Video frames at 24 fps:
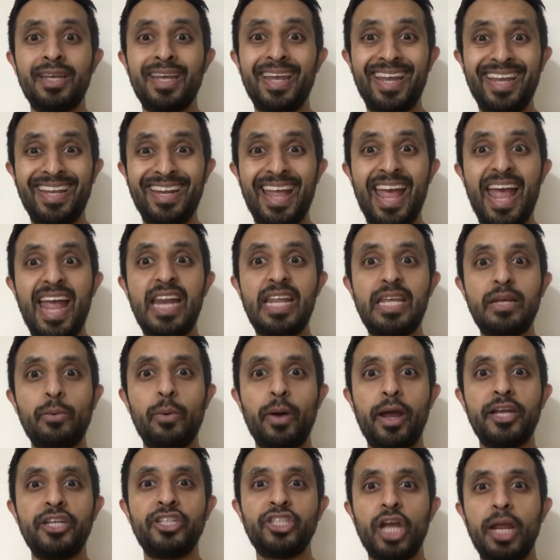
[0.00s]
in any
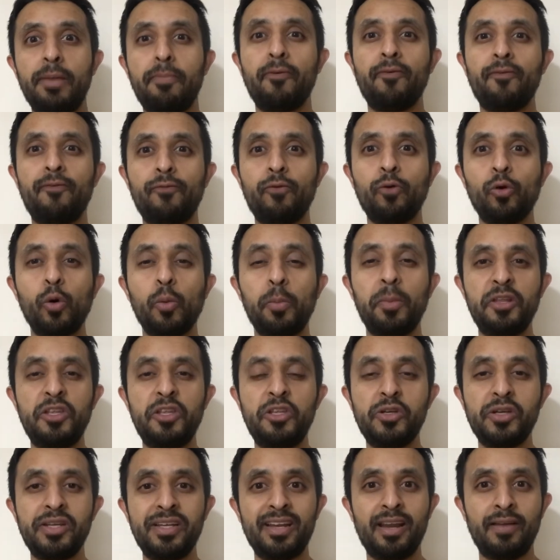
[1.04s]
way, shape or form, and you
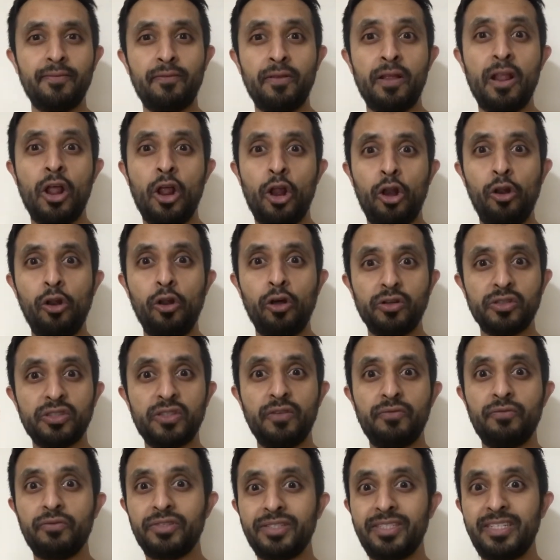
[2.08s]
can have lots of
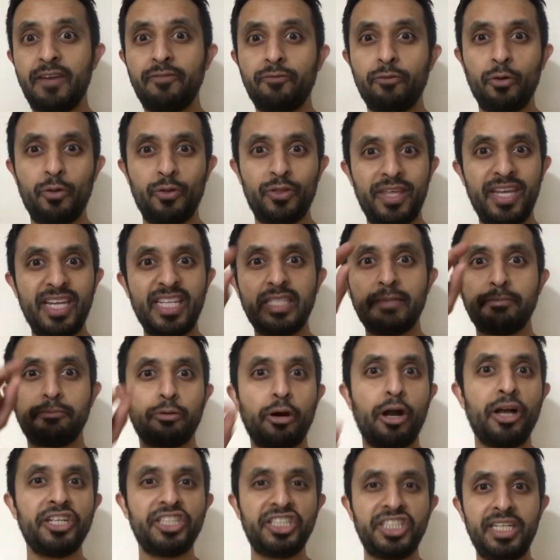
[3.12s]
different things
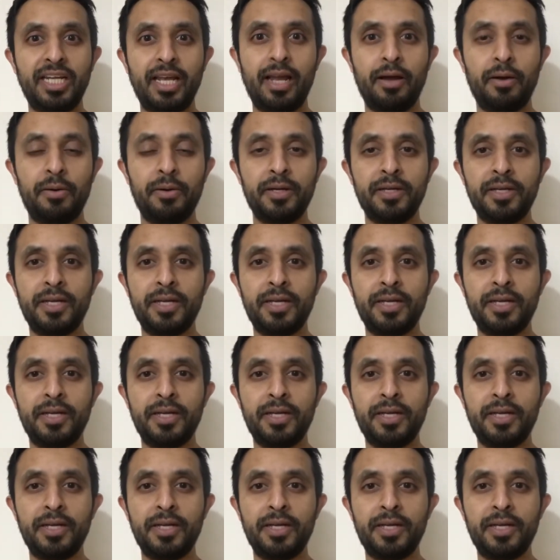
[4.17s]
branching out,